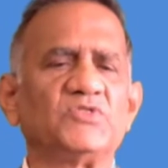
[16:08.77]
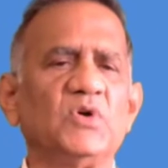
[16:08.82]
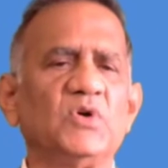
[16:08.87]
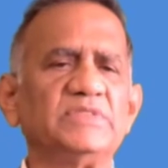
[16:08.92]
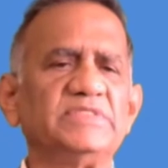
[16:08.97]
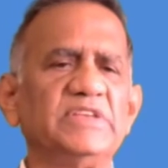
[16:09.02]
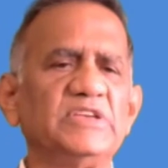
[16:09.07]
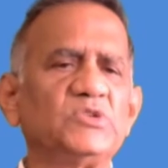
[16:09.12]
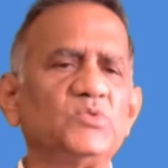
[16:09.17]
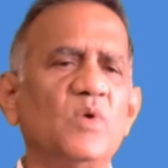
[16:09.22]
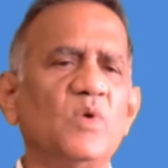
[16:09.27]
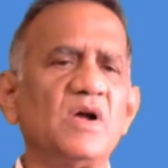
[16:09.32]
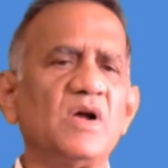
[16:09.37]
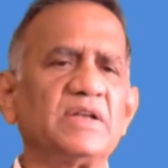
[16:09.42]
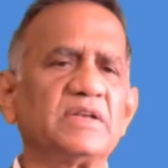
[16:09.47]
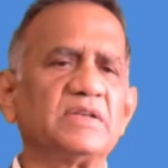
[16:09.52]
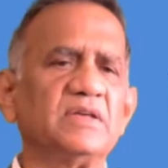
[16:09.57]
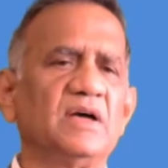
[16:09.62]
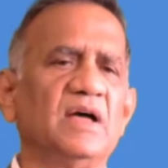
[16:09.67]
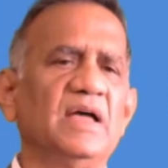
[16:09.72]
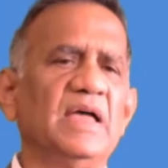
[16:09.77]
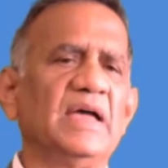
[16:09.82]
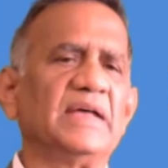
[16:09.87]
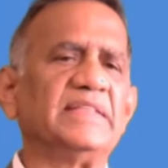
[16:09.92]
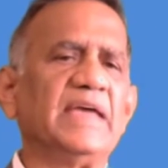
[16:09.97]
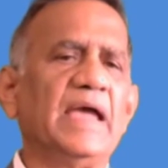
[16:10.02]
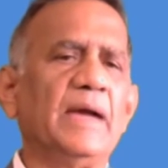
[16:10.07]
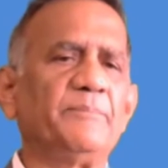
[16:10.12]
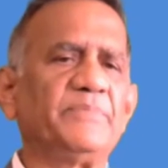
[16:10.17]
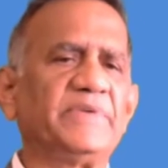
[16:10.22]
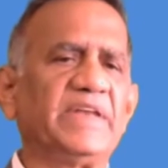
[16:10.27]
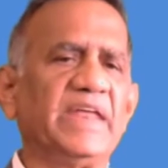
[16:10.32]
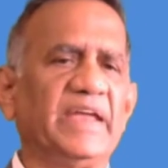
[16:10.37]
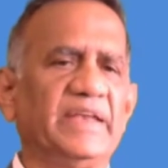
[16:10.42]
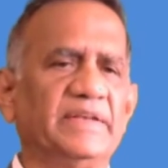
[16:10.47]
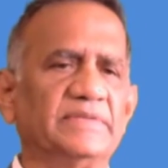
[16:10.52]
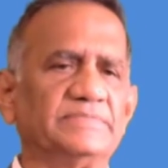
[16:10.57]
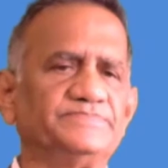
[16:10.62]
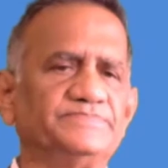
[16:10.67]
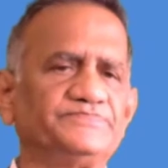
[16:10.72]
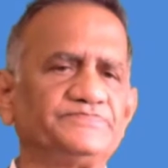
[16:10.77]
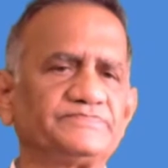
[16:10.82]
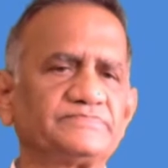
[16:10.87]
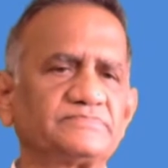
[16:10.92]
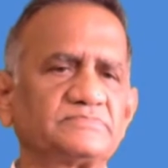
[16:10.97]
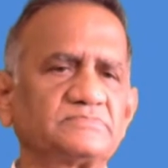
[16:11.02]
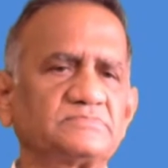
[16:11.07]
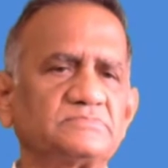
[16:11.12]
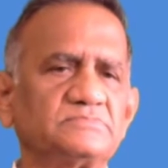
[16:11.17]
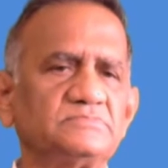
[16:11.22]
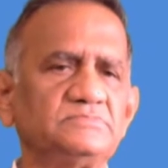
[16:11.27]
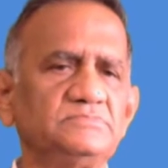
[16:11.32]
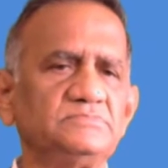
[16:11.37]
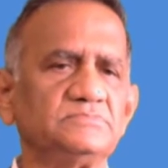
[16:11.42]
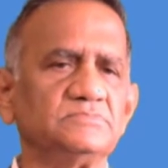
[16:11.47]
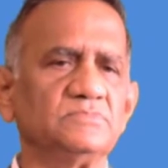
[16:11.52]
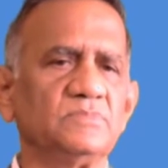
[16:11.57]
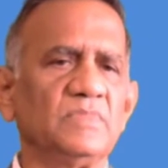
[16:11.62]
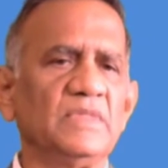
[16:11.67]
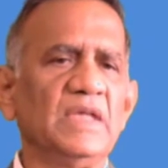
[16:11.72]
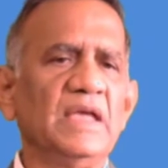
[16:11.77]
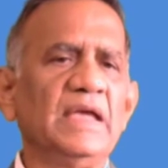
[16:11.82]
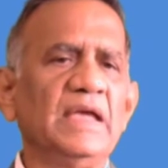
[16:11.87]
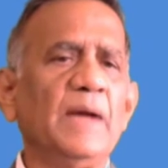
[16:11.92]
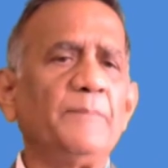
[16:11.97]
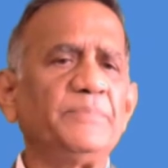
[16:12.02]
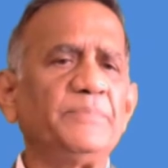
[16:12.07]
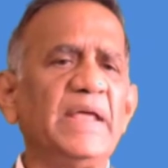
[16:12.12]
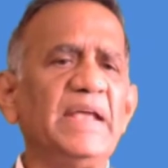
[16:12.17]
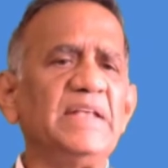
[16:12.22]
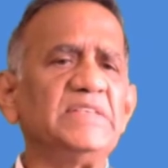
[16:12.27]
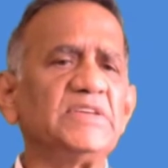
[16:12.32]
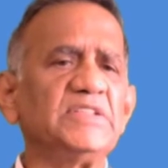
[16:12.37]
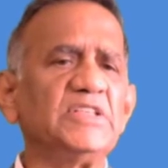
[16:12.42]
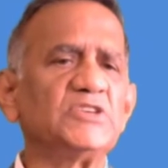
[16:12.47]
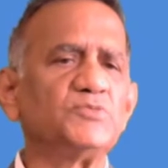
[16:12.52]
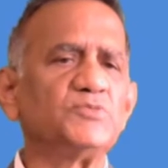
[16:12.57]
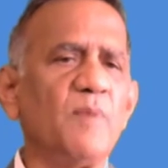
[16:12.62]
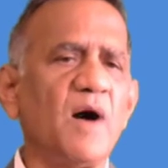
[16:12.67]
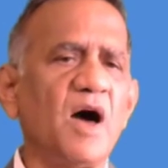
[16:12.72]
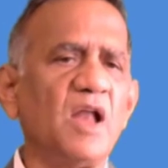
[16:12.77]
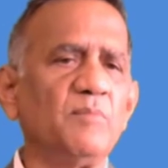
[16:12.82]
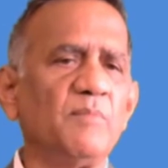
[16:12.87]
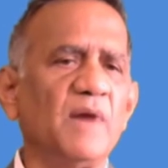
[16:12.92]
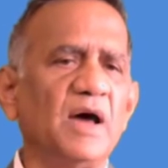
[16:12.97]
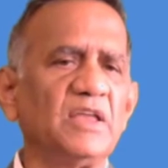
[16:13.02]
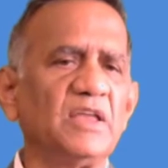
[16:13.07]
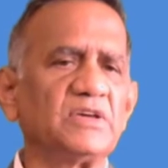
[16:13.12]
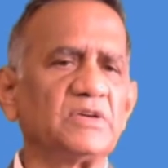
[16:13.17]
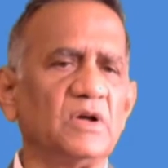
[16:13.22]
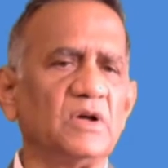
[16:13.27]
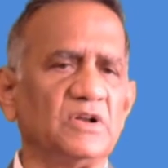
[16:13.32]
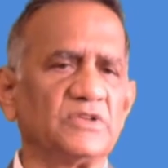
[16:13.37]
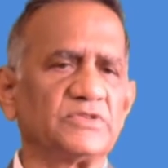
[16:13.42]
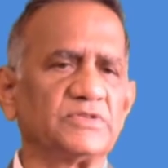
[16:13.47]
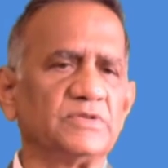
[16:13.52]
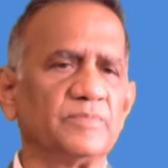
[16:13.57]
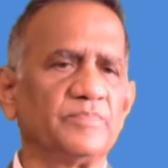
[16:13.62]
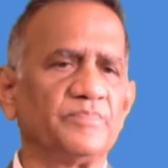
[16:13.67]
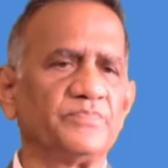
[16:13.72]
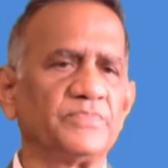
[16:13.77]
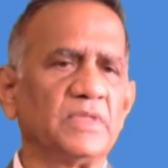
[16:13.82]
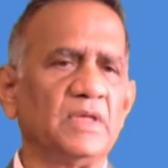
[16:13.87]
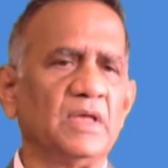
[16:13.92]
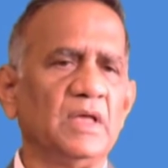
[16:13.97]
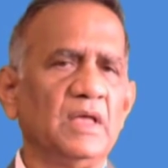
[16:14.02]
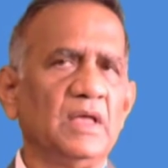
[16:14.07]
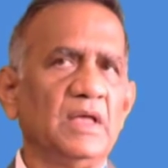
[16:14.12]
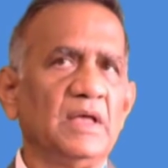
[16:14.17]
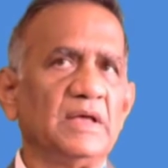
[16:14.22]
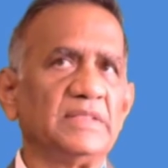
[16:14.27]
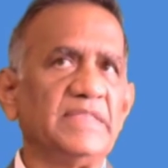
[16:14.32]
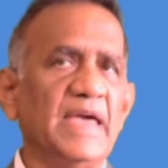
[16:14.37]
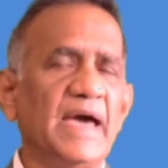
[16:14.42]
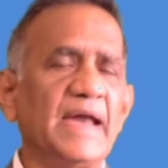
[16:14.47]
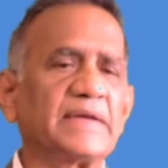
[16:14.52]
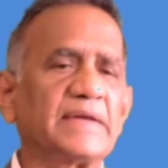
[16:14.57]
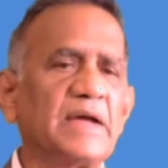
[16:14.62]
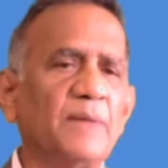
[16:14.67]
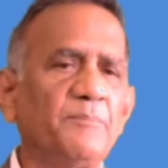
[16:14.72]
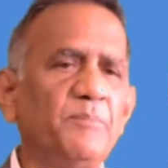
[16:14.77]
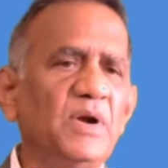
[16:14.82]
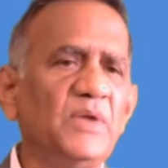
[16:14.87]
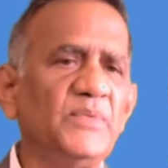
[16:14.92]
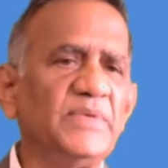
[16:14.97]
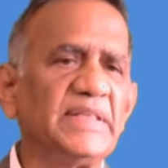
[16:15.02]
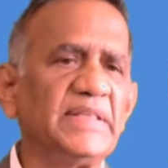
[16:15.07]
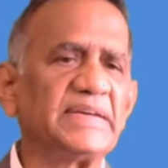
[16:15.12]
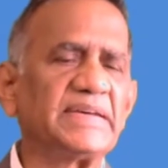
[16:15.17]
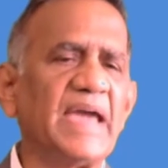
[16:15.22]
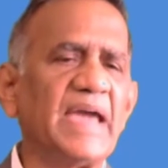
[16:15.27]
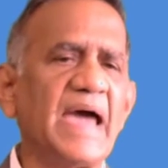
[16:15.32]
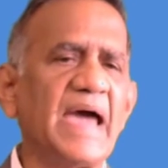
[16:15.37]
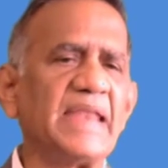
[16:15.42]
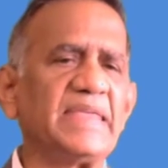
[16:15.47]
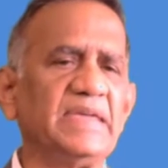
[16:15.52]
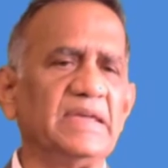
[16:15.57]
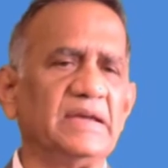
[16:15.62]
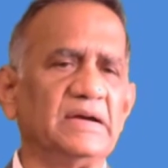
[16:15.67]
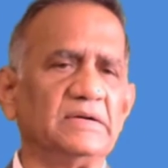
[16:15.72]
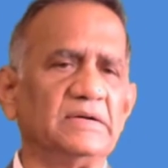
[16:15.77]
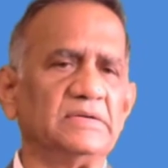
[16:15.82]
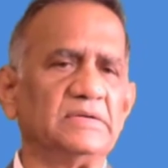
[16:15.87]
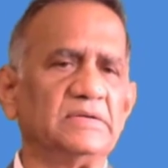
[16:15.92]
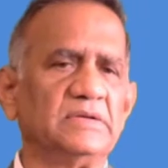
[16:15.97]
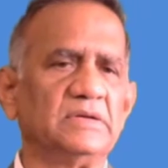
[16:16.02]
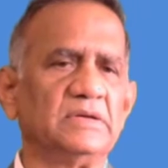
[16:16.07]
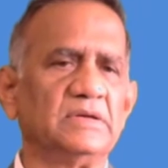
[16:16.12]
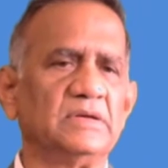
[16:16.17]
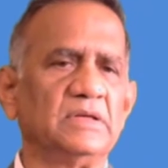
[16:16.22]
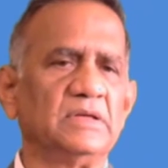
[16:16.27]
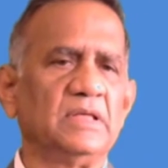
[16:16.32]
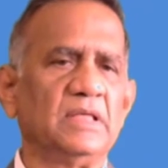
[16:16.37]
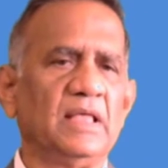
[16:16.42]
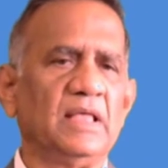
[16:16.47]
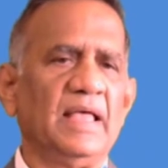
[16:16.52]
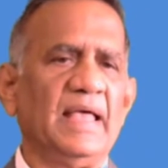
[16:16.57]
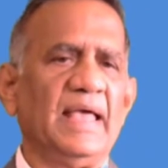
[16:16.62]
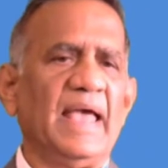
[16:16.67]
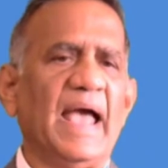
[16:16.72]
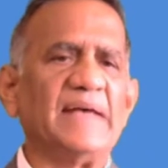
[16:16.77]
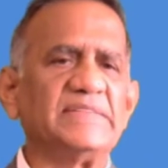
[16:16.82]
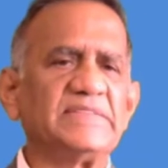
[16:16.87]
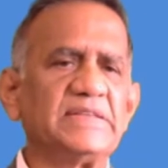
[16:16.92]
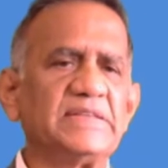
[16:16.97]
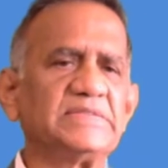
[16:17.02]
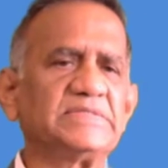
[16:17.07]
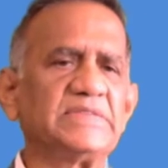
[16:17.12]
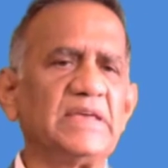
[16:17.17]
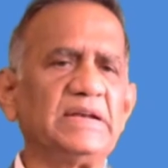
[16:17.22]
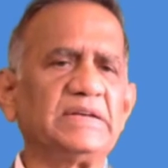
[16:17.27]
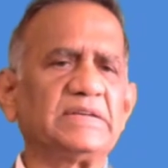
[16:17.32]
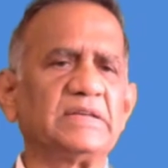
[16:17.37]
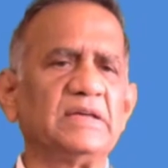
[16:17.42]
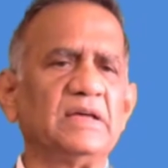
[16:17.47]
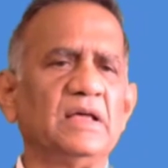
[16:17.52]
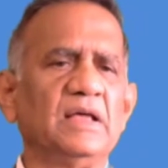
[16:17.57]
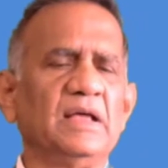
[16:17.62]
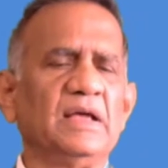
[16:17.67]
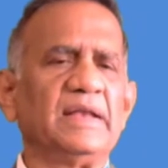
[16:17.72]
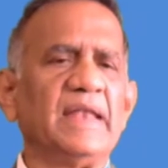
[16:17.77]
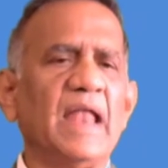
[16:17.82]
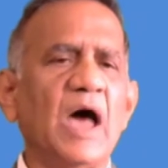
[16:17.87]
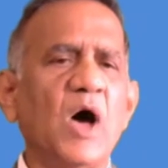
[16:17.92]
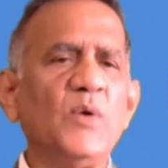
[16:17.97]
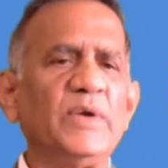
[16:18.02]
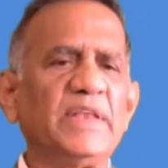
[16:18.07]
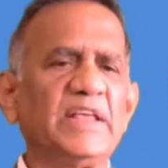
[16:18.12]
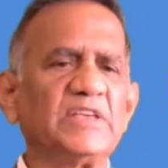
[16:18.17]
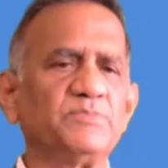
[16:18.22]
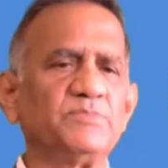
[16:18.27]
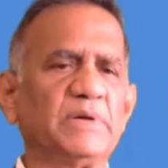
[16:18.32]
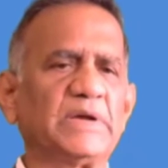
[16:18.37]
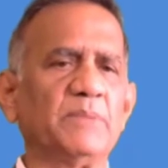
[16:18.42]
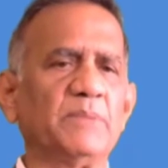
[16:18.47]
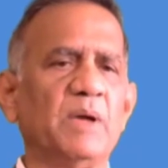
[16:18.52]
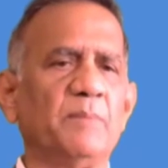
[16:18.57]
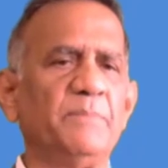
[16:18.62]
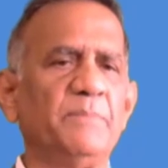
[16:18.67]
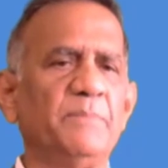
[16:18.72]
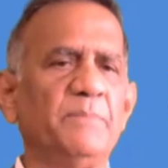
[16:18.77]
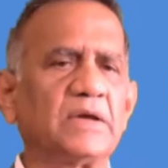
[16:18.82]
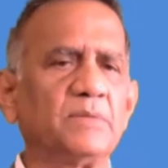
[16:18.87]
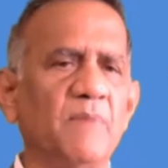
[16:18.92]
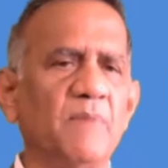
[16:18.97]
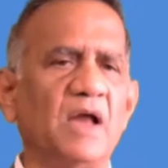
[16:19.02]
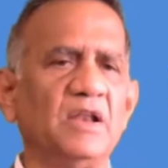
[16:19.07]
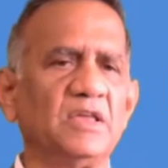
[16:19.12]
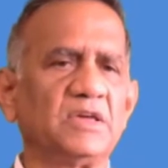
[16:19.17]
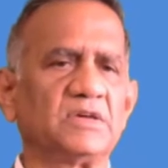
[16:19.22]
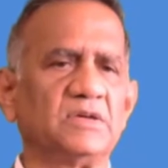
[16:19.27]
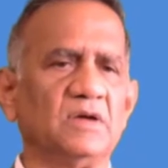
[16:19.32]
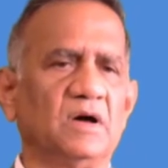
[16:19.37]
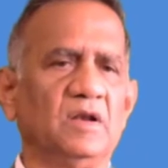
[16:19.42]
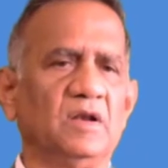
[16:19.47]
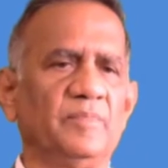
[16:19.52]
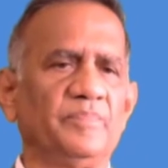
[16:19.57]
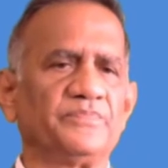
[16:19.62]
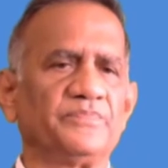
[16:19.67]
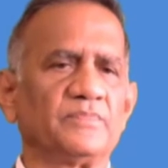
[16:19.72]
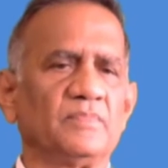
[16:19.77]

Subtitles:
So this is what the heptane. Heptanes are the small molecules. They are coupled with the carrier. As a result, now it has become a big molecule.